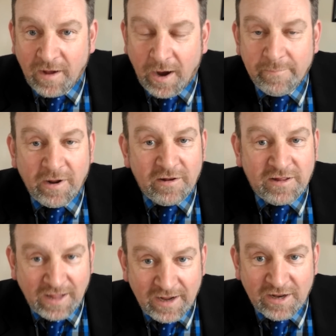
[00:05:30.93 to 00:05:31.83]
I'm not
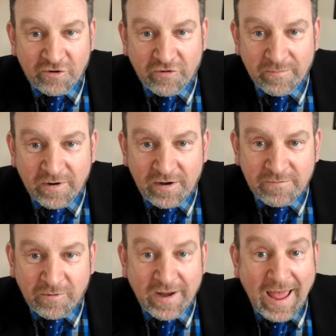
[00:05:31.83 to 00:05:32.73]
saying they're criminals,
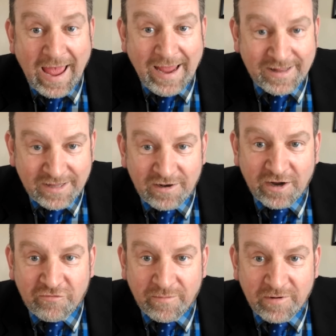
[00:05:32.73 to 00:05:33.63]
but acting
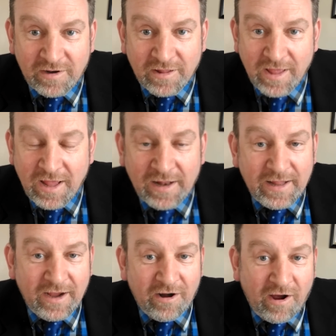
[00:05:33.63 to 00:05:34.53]
like criminals.
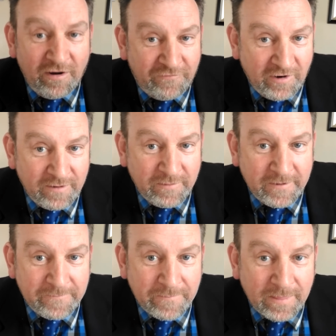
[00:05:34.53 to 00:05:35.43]
They can all find
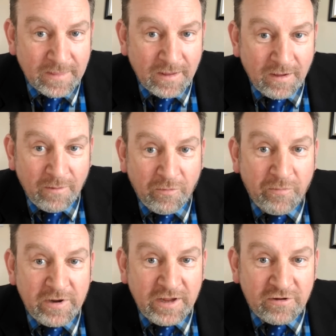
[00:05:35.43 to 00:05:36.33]
me. But
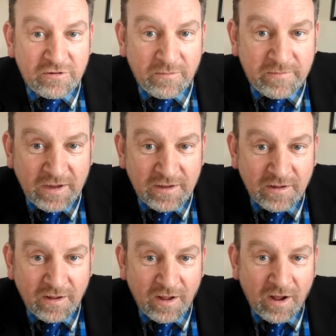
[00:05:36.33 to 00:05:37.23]
when he had something
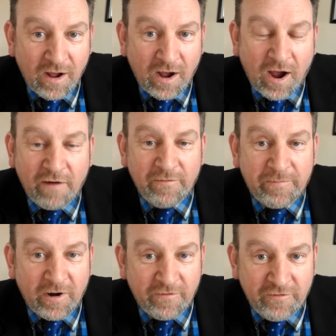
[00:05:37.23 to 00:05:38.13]
of a
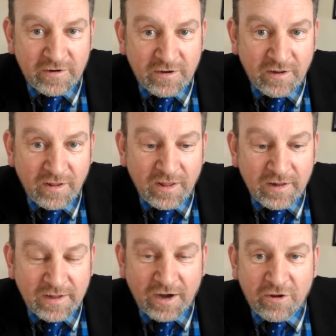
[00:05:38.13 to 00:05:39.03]
profit
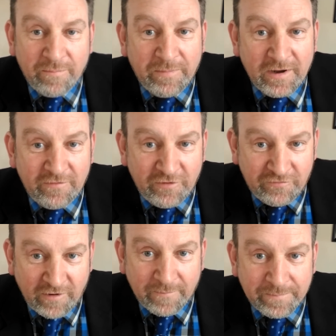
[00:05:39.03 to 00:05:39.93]
that I could benefit
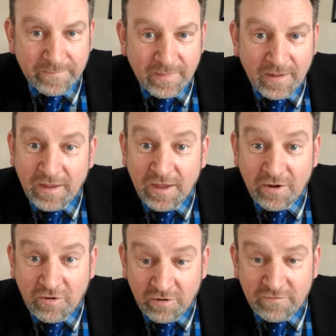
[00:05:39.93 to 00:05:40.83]
from, he
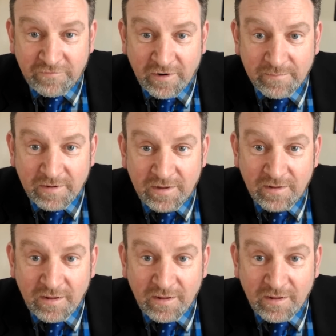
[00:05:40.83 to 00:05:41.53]
couldn't find me.